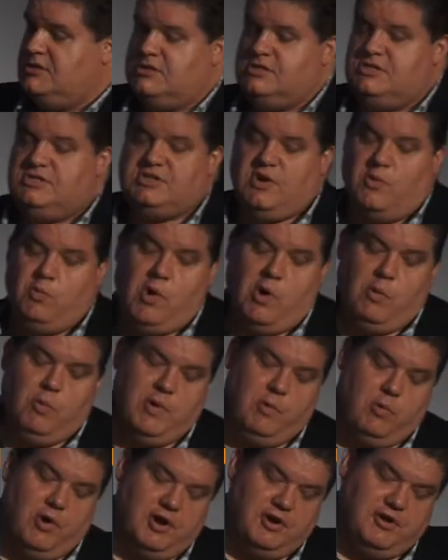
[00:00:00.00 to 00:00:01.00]
So what
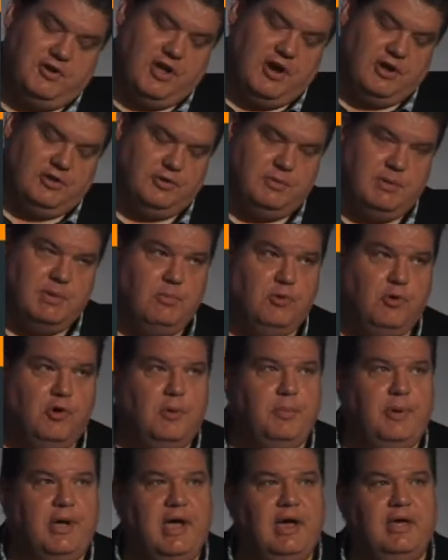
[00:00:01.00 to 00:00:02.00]
we wanted to know a little bit more
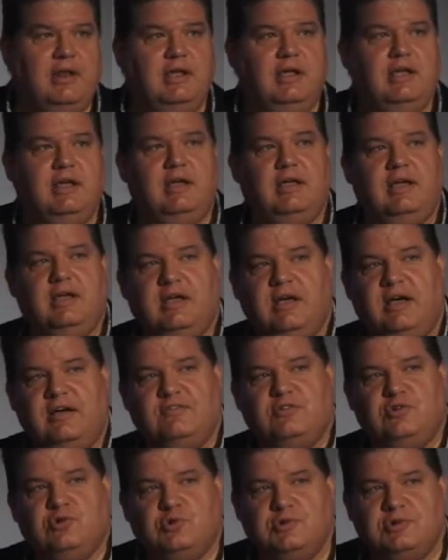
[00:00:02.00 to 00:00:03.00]
about,
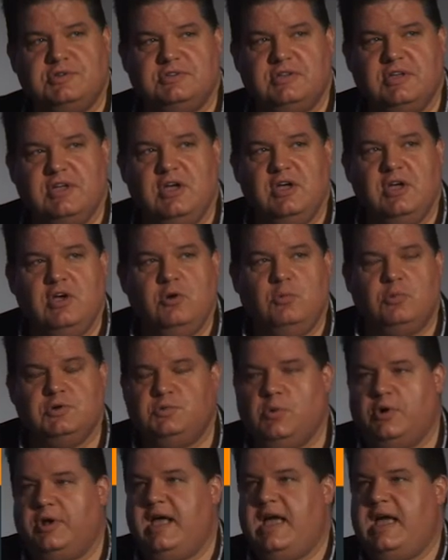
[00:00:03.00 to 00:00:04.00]
of course, was
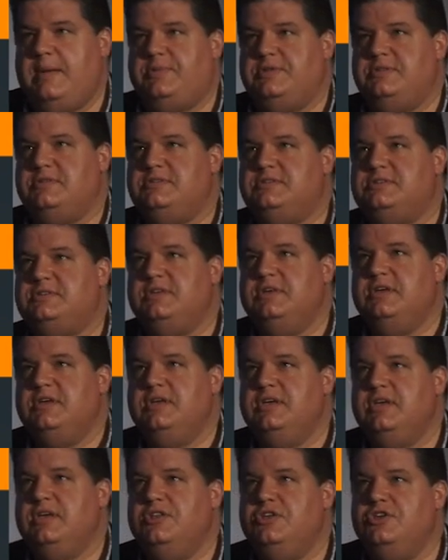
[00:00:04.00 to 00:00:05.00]
what happens
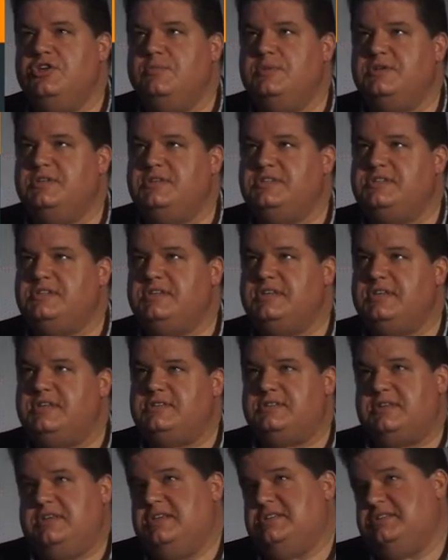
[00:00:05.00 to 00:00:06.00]
in human
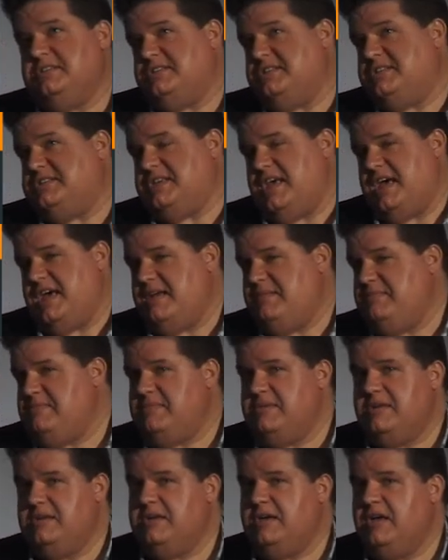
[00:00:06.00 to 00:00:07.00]
disease. Is it the
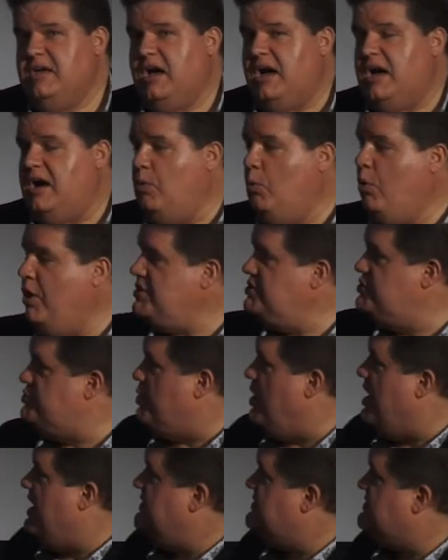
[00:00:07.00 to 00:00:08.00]
same? What
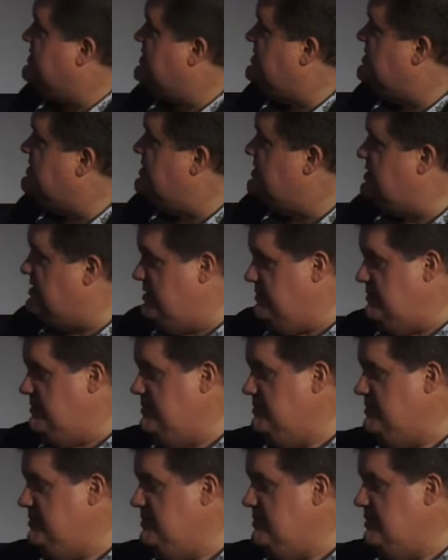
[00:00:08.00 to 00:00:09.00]
drives this system?
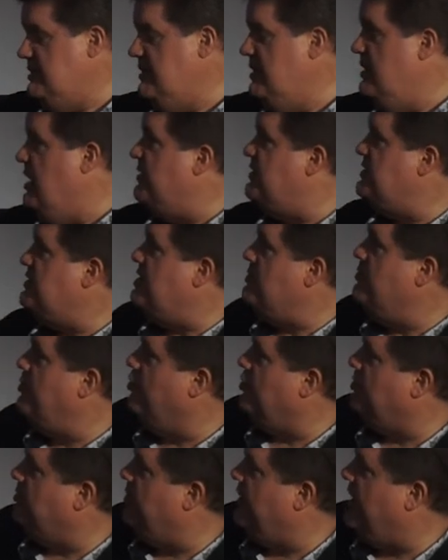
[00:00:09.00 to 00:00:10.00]
I think the
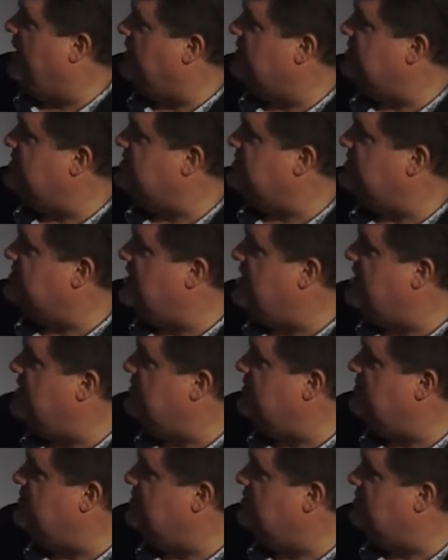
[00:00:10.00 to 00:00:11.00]
important part of this is ahead
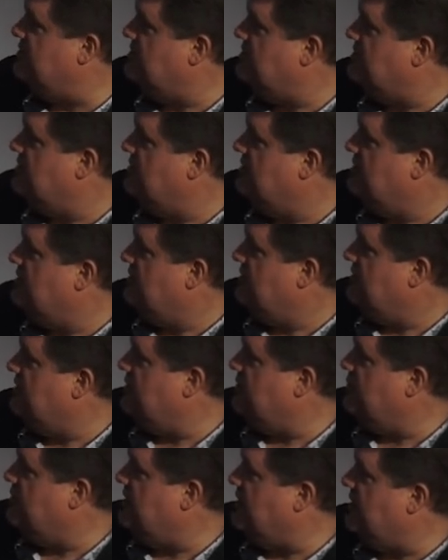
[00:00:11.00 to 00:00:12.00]
of you, if
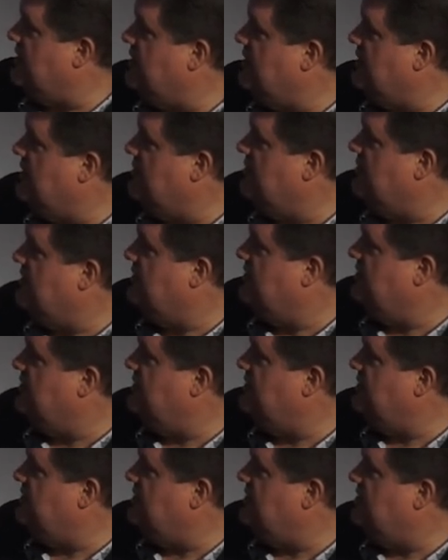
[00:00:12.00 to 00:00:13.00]
you're reading at home.
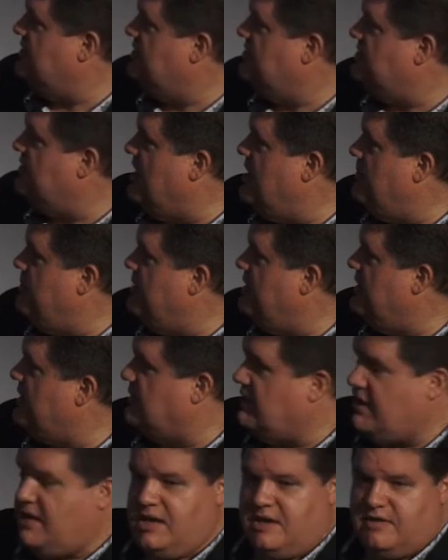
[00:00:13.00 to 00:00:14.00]
50, diabetic
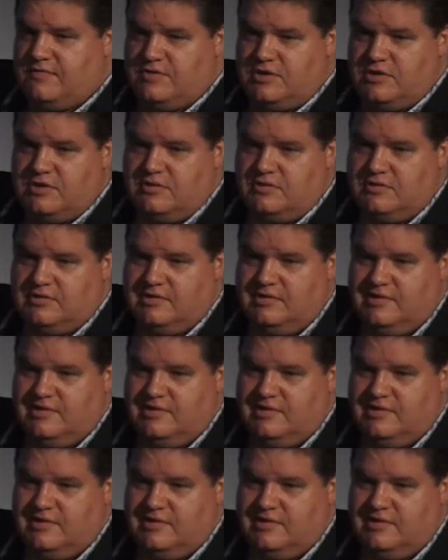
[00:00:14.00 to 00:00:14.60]
and ahead of you.